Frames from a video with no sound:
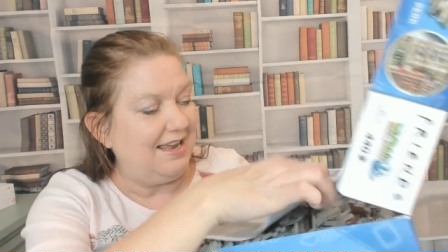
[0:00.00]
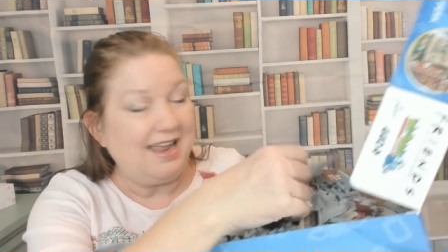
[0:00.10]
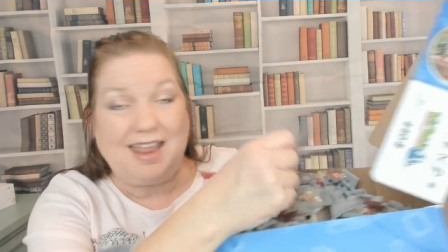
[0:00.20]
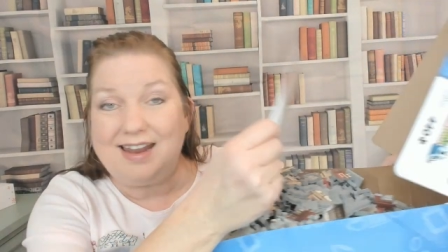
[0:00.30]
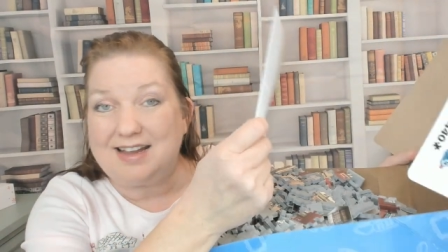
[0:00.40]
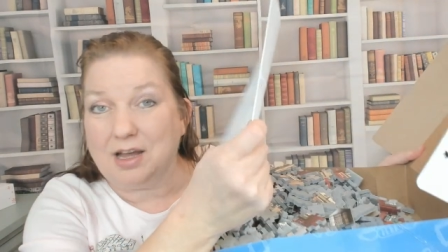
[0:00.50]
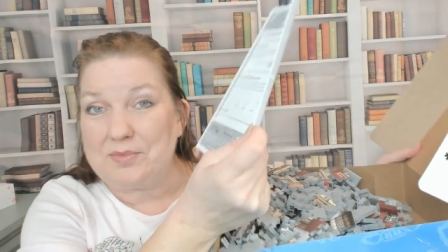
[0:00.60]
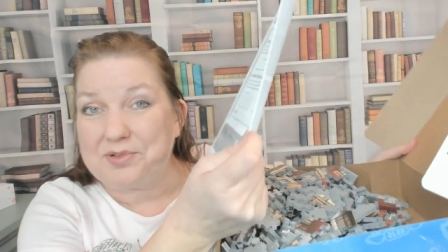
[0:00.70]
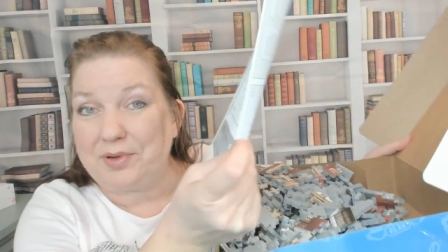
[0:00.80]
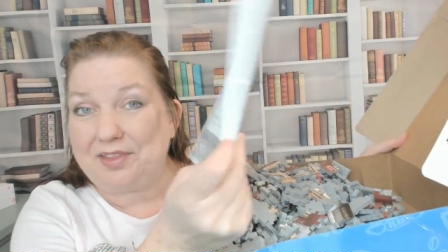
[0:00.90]
It
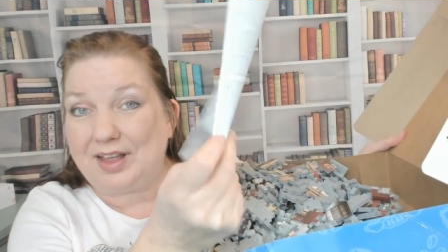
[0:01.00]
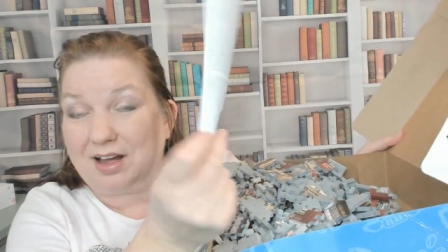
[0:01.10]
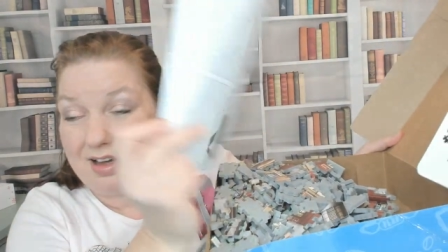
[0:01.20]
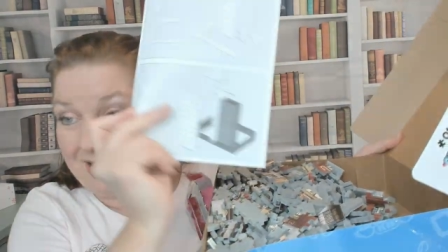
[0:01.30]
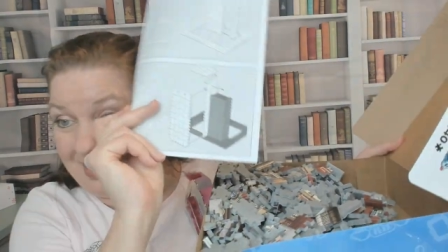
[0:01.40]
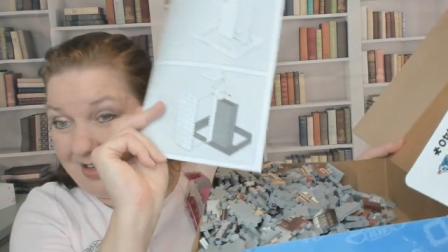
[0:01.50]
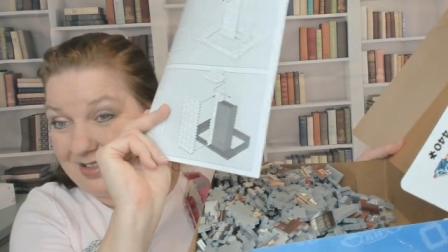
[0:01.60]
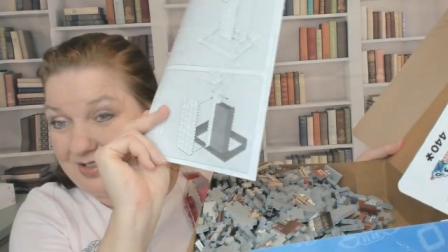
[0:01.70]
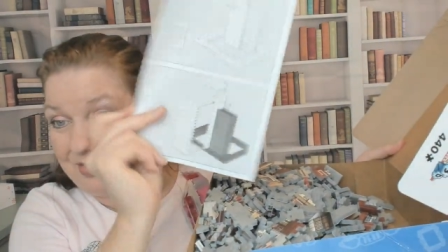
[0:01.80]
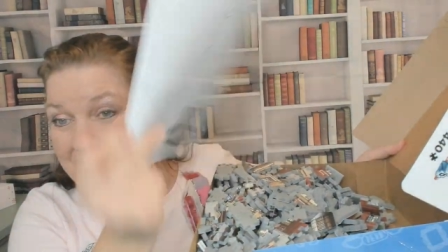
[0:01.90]
comes with
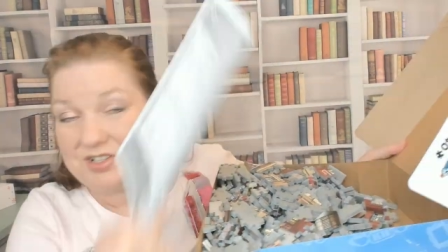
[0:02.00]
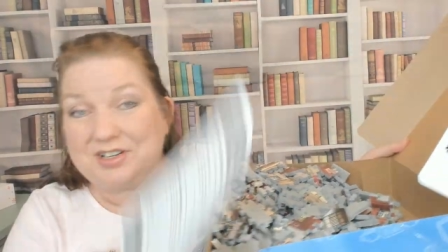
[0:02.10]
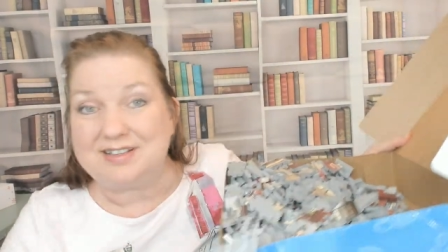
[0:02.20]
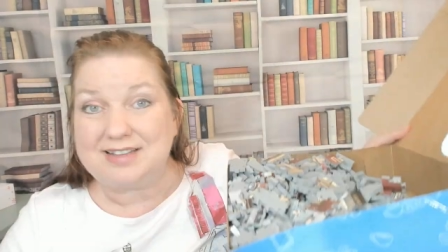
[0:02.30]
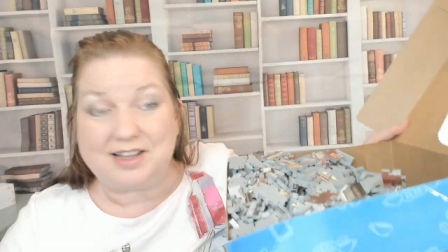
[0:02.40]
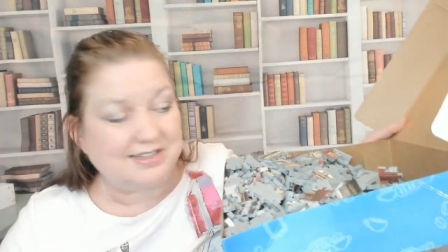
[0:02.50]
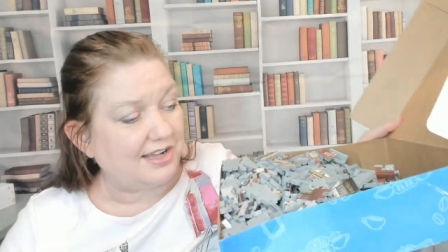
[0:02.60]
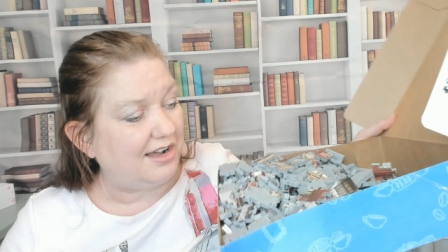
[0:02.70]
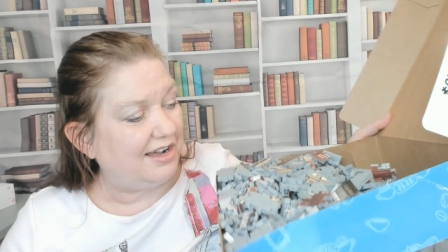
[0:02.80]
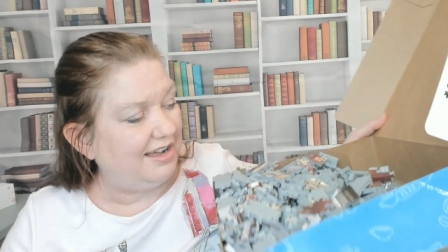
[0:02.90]
instructions,
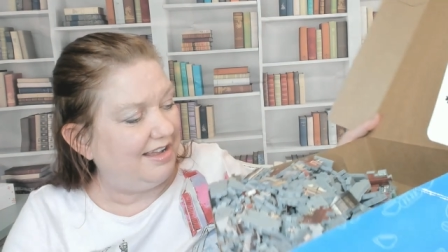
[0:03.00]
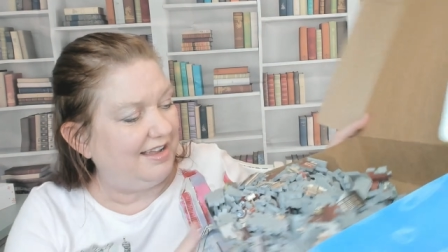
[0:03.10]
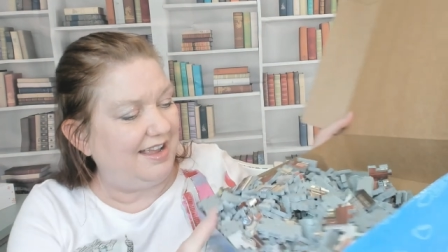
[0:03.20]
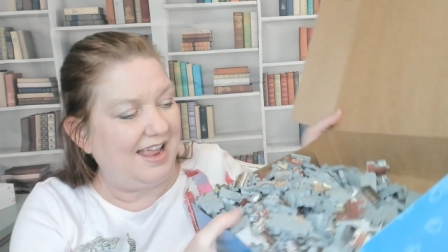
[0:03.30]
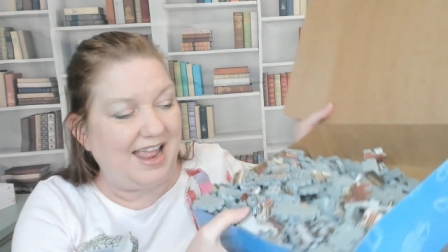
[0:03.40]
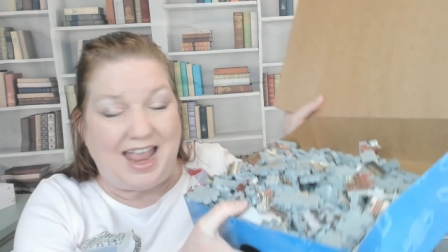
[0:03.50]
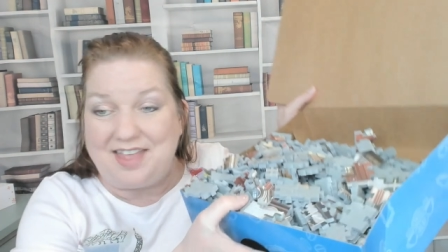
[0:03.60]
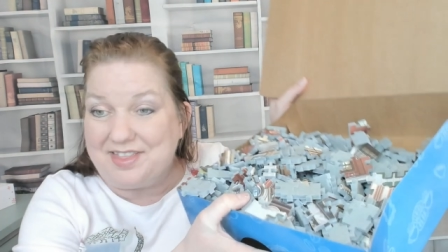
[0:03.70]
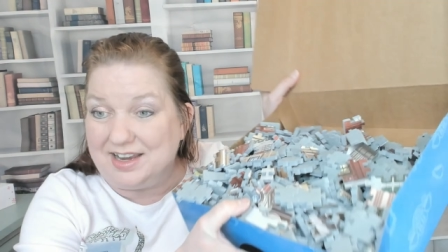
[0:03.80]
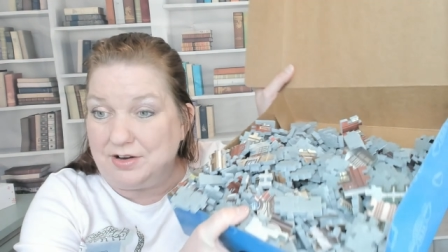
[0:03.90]
huzzah, and
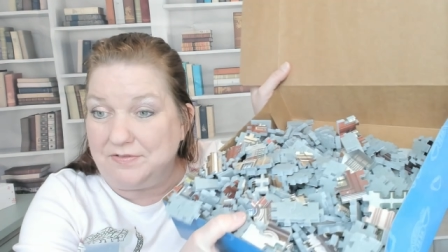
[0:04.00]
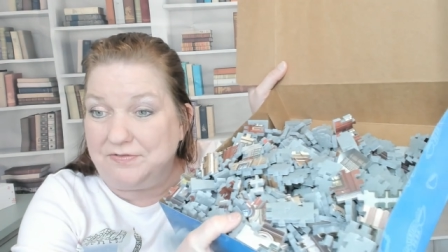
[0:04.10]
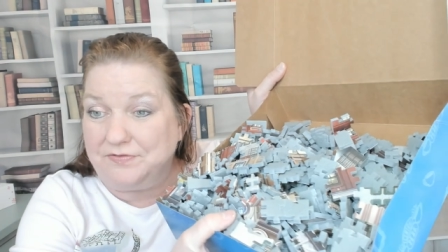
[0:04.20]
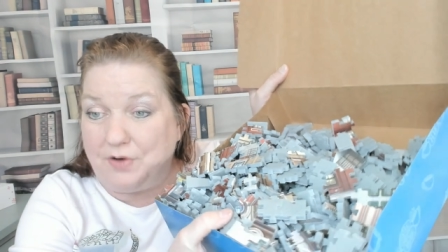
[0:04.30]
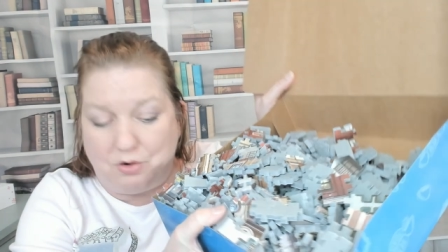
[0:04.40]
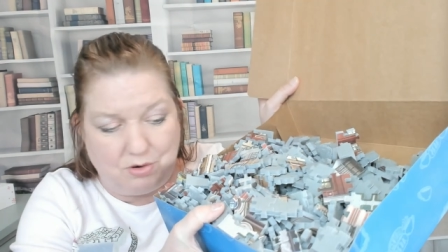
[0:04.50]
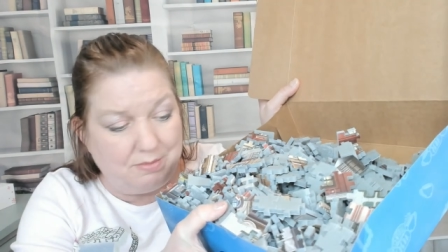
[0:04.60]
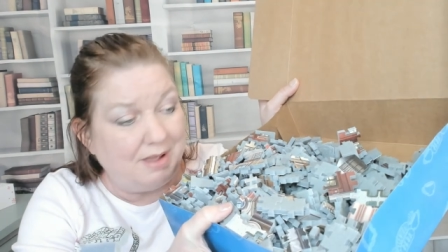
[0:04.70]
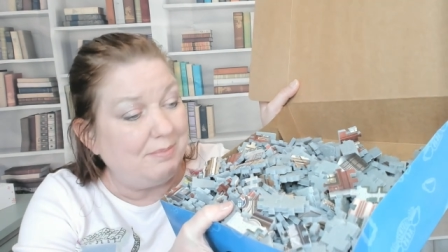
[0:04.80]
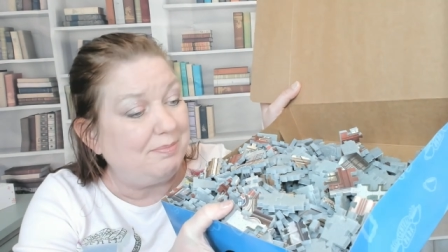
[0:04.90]
then foam
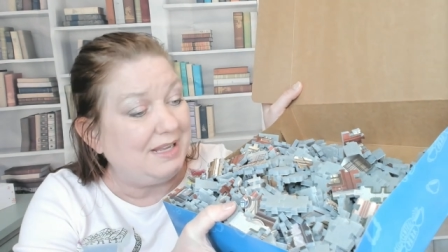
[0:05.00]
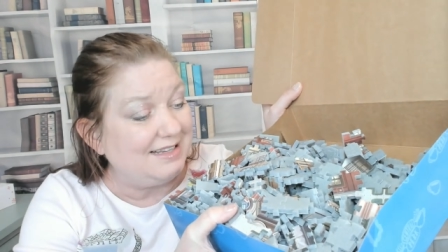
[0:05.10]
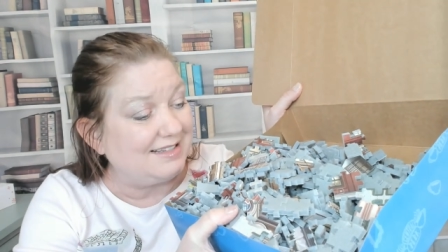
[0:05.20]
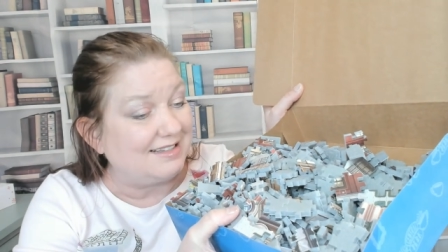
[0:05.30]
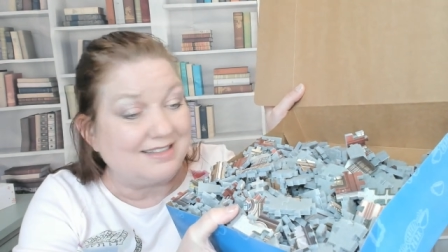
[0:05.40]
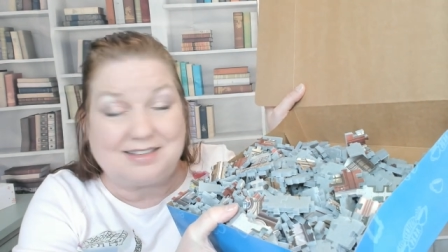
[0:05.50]
pieces.